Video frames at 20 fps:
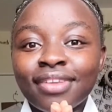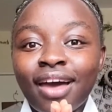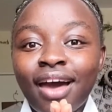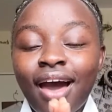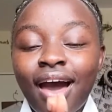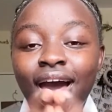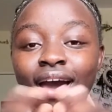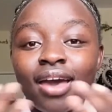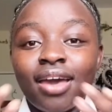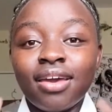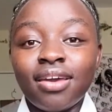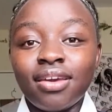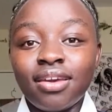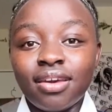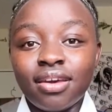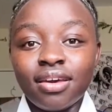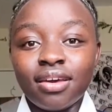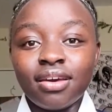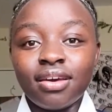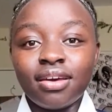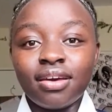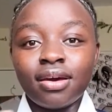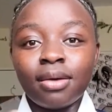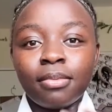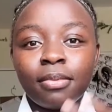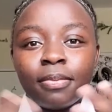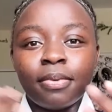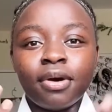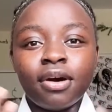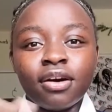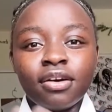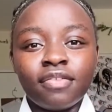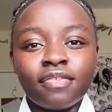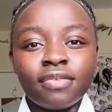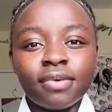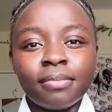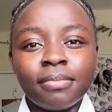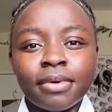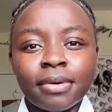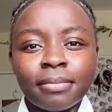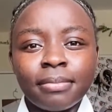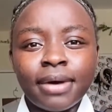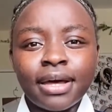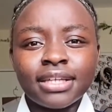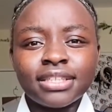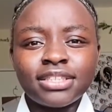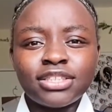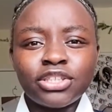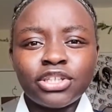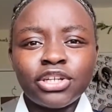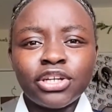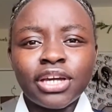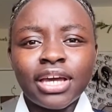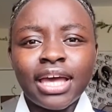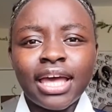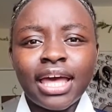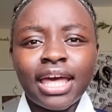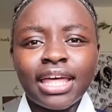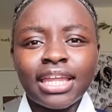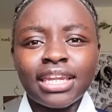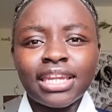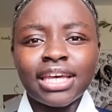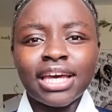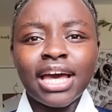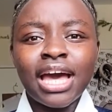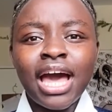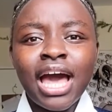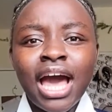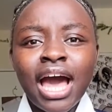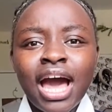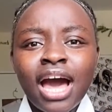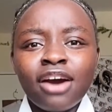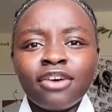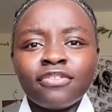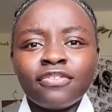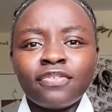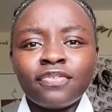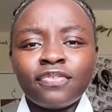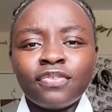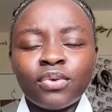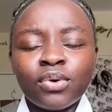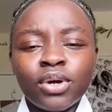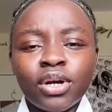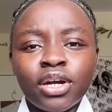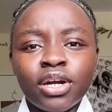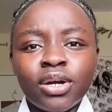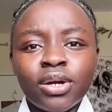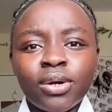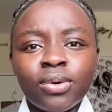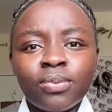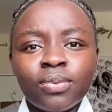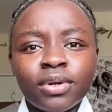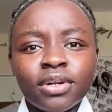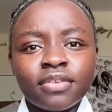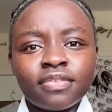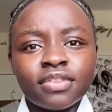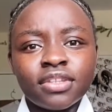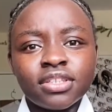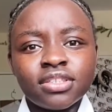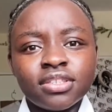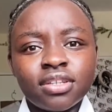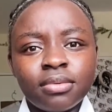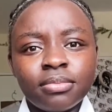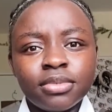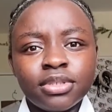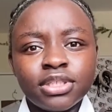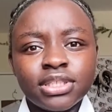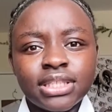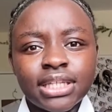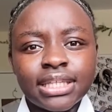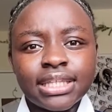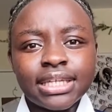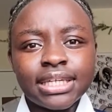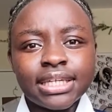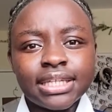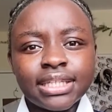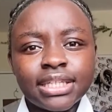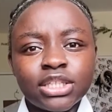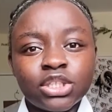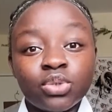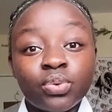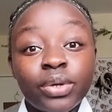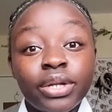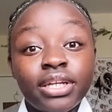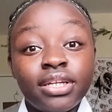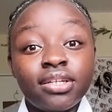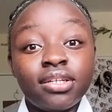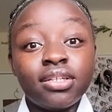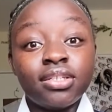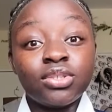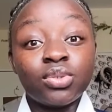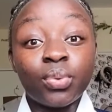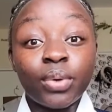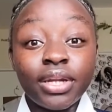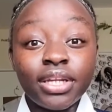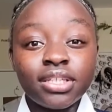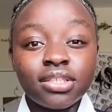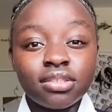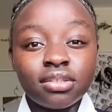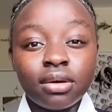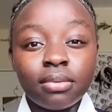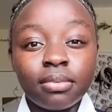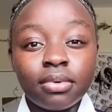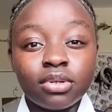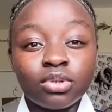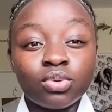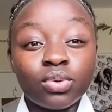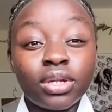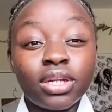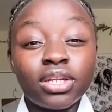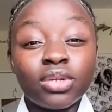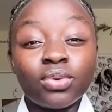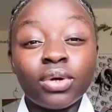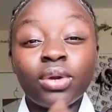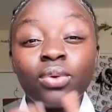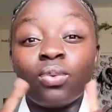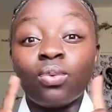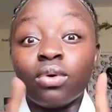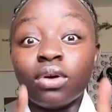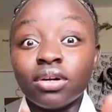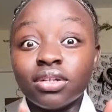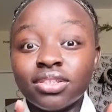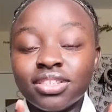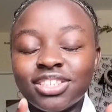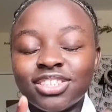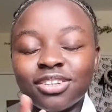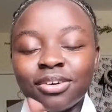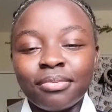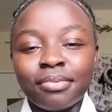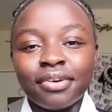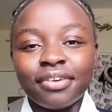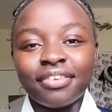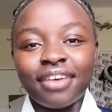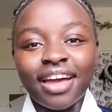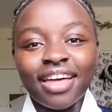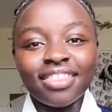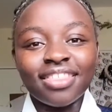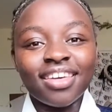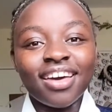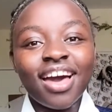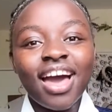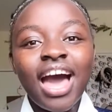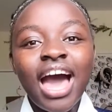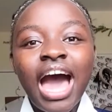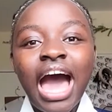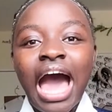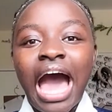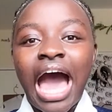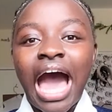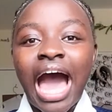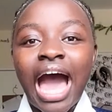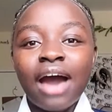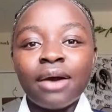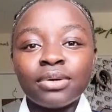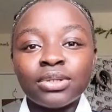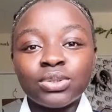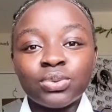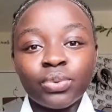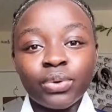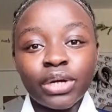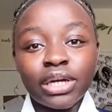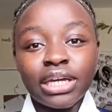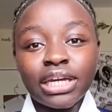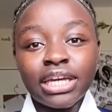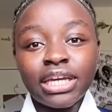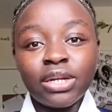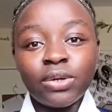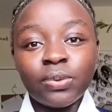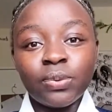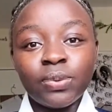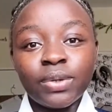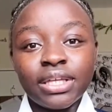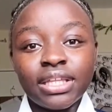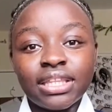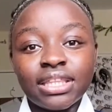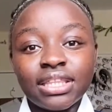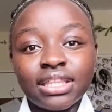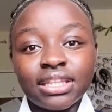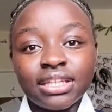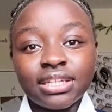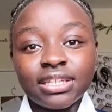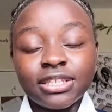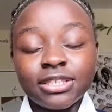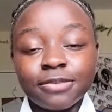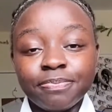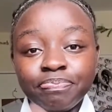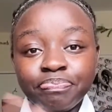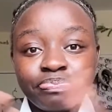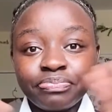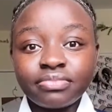I am a part of McMaster, and for one of the summers, I think the 2021 summer rather, I was working with the